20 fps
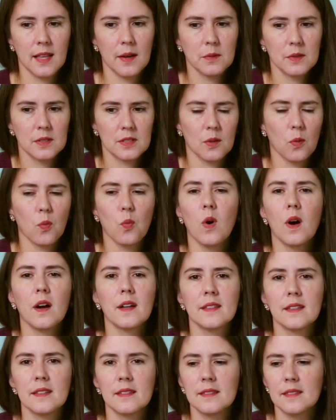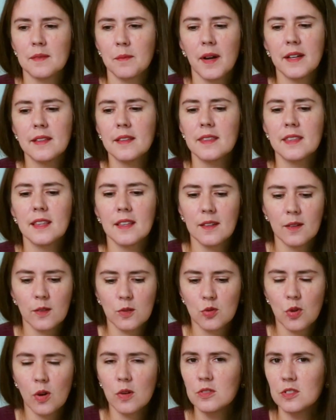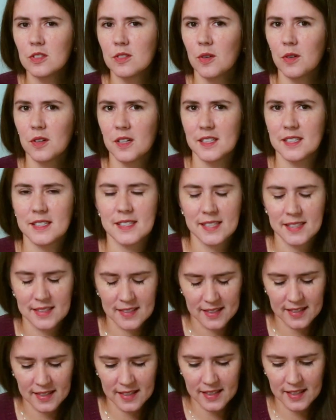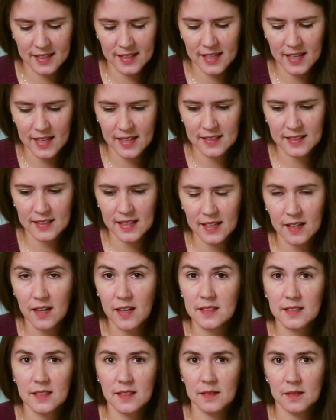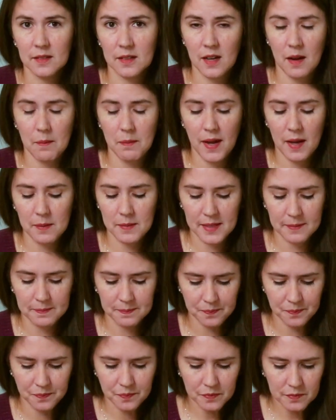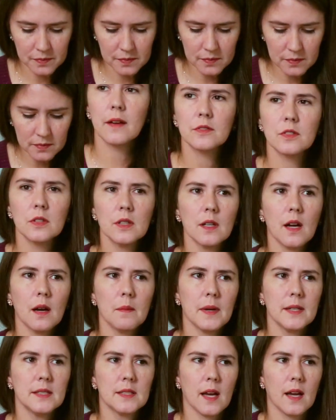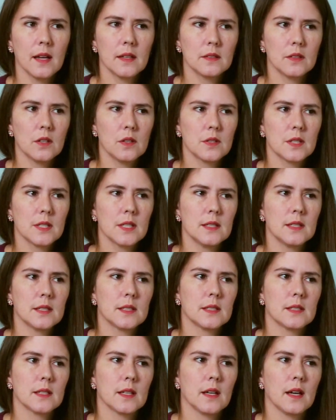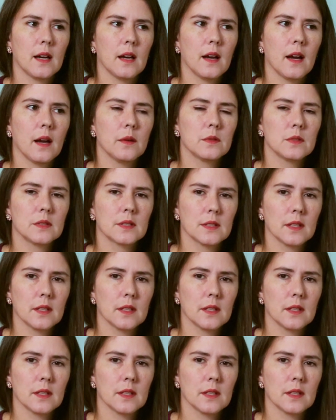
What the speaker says: was the little Trojan horse that got by me. After I got my diagnosis, I